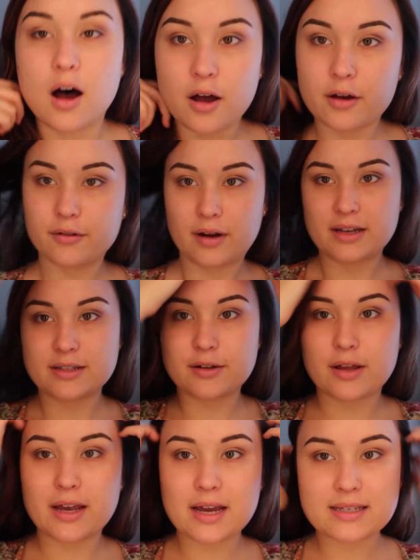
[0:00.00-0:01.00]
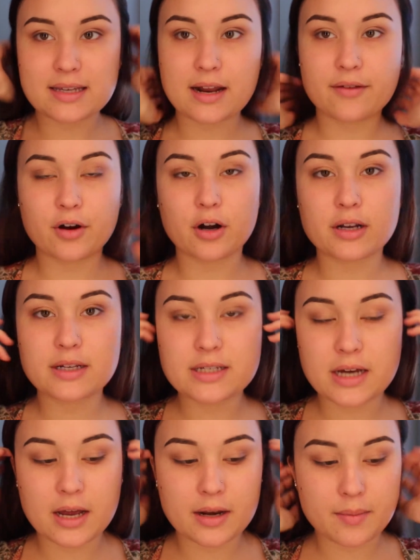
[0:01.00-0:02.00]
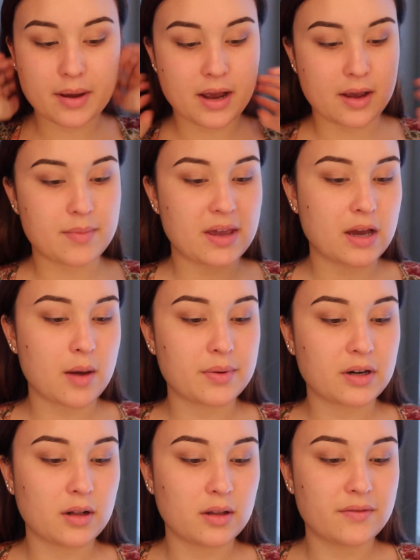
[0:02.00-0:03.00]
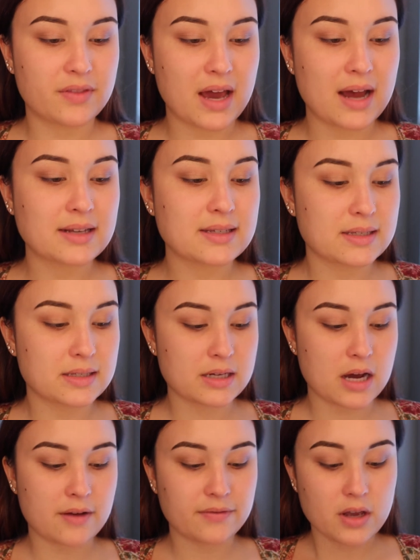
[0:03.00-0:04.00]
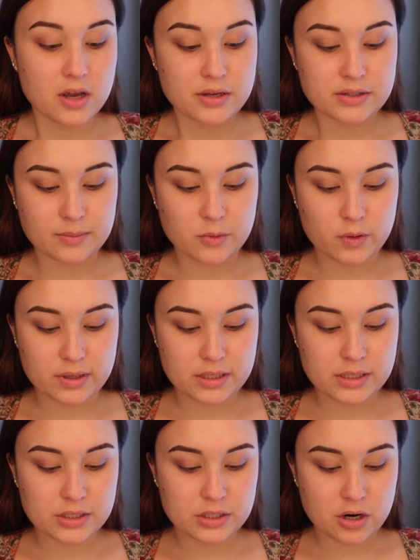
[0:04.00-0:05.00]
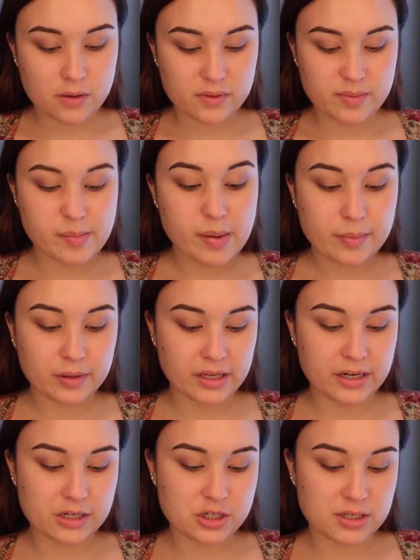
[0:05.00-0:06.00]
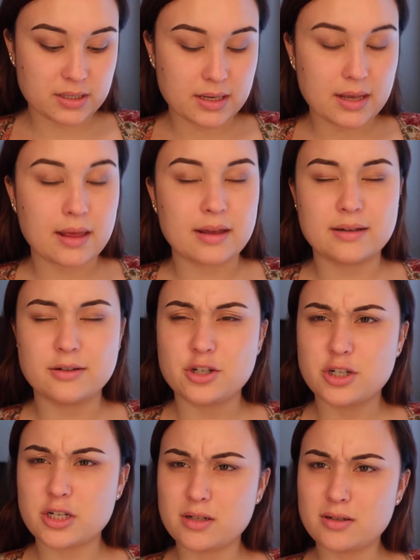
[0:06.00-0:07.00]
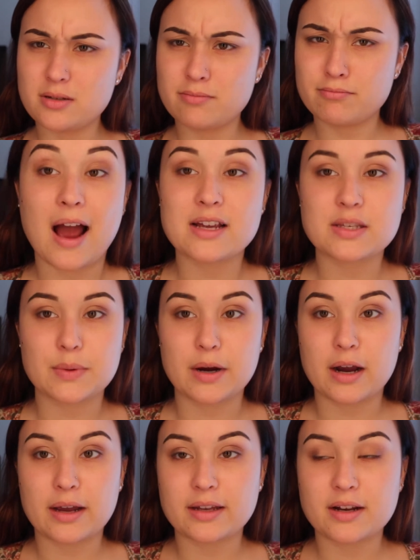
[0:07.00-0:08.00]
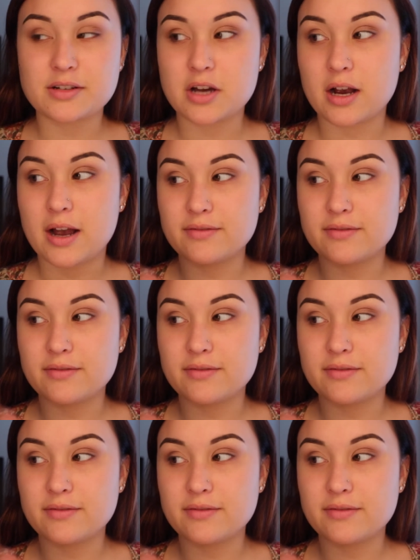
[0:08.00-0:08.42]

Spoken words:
Alright, so like I said, I've already done my eye makeup and all of that stuff. So I'm going to start with my Maybelline Instant. I swear, I cannot talk.